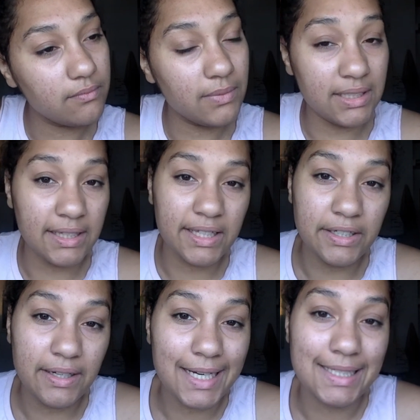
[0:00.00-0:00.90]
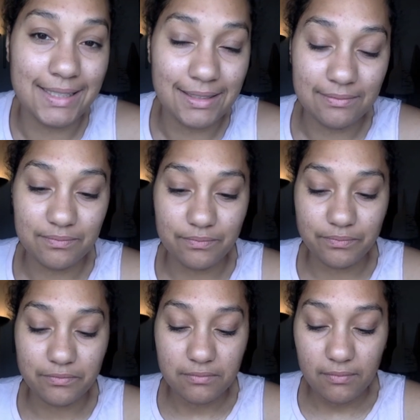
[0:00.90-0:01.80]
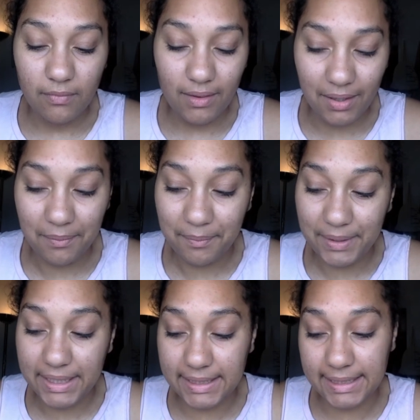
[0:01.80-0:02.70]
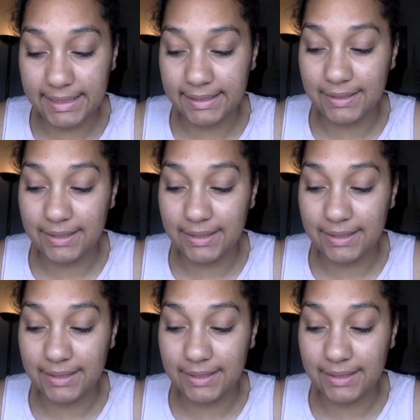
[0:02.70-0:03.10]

but nothing crazy, because